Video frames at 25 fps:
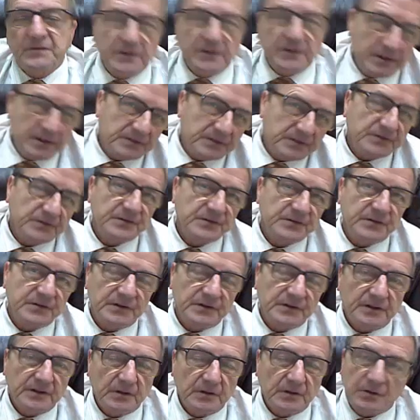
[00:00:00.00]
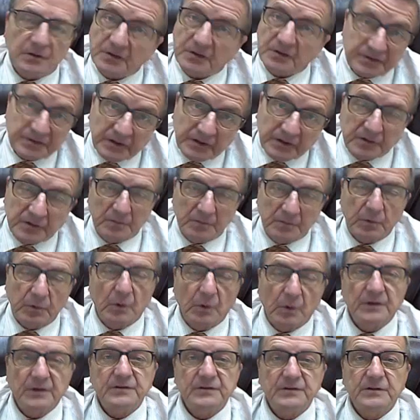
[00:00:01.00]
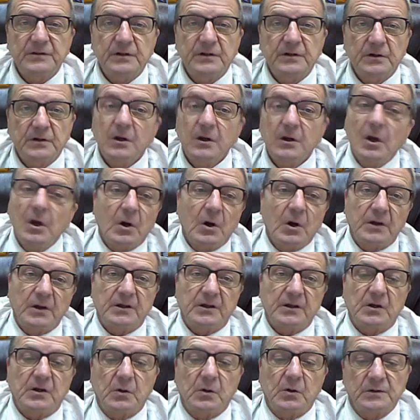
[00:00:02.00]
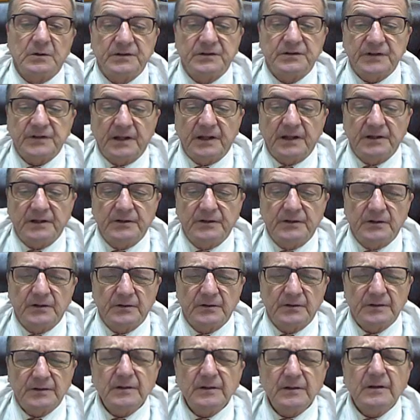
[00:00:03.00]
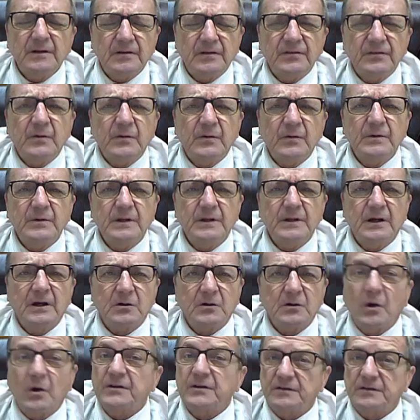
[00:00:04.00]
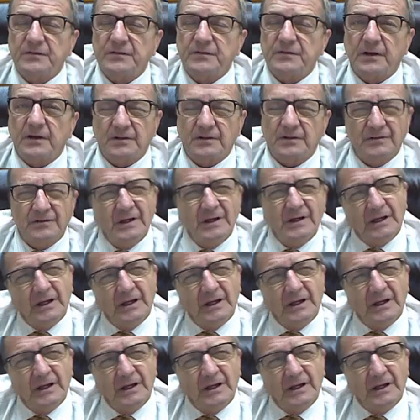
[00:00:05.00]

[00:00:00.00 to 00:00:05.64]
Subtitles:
You get to you can send your employees in there, or you can go inside in there. They're very cost-effective.